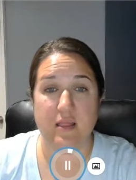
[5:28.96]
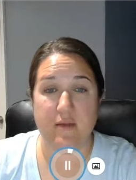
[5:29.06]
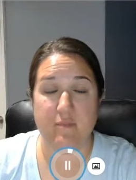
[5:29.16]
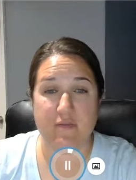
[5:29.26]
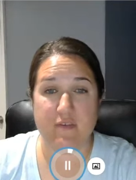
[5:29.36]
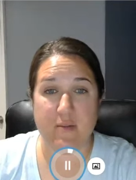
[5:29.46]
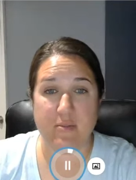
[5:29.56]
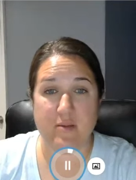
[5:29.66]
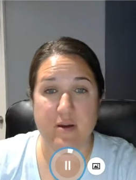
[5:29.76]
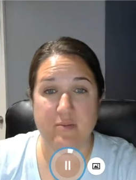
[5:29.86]
like my
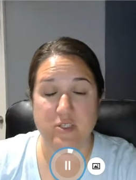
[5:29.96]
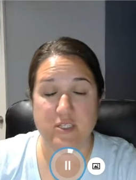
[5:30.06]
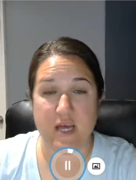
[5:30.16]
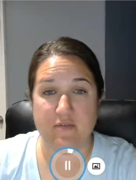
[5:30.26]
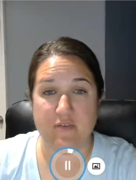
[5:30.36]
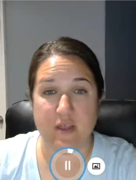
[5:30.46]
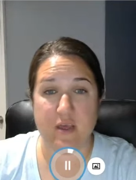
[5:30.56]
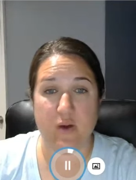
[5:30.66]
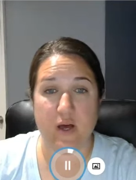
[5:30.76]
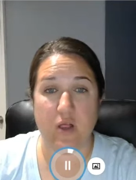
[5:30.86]
family members not
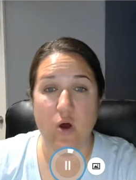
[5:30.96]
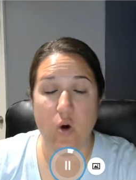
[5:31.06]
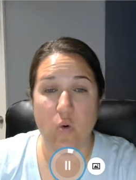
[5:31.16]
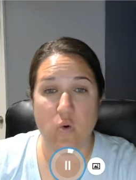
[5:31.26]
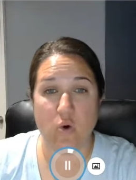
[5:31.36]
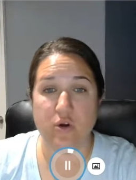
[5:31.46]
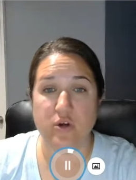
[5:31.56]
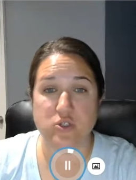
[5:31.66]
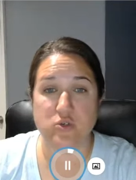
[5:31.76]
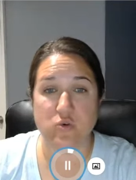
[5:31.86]
feeling well or a
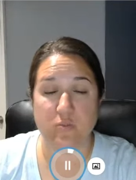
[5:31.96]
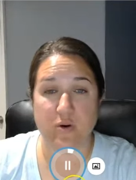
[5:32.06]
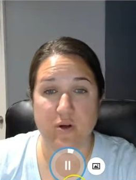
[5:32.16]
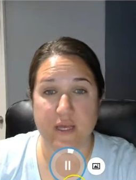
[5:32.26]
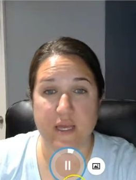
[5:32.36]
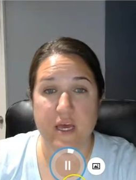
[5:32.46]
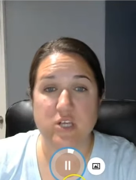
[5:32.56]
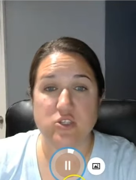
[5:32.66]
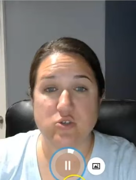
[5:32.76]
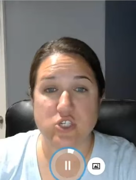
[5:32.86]
school bully.
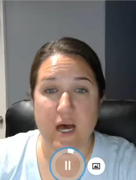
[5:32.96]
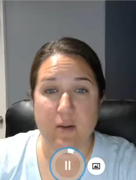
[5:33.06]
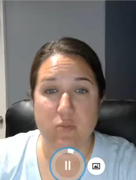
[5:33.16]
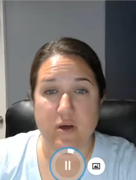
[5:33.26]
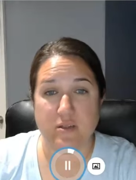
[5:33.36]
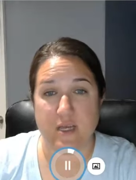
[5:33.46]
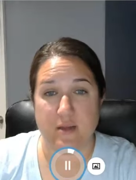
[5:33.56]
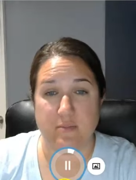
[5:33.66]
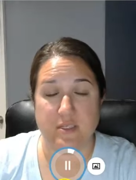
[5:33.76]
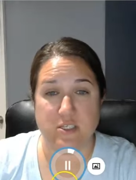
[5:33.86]
So job well
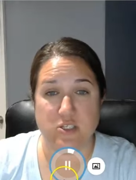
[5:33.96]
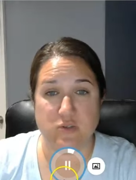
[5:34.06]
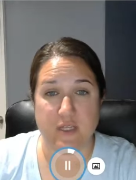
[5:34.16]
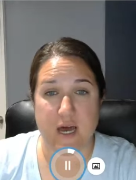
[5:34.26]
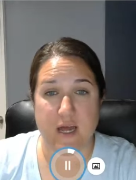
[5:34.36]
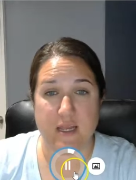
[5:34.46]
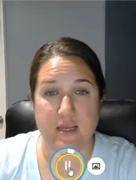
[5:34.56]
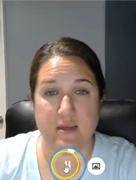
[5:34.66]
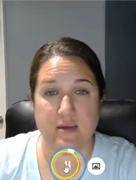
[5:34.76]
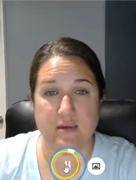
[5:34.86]
done, Mrs. Giuliani.